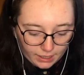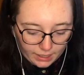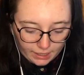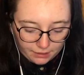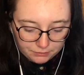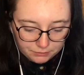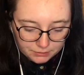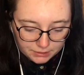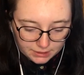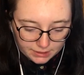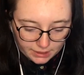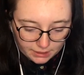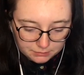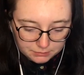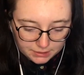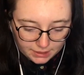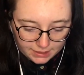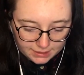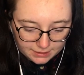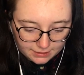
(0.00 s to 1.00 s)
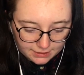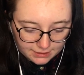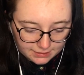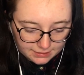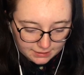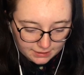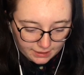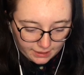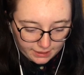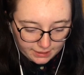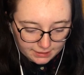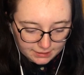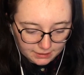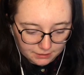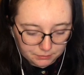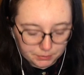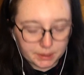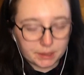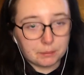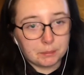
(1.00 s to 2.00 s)
I haven't really updated this today because I've
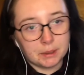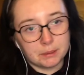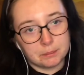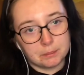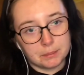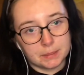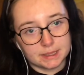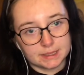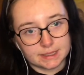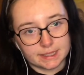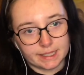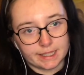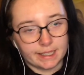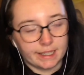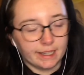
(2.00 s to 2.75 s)
been a bit busy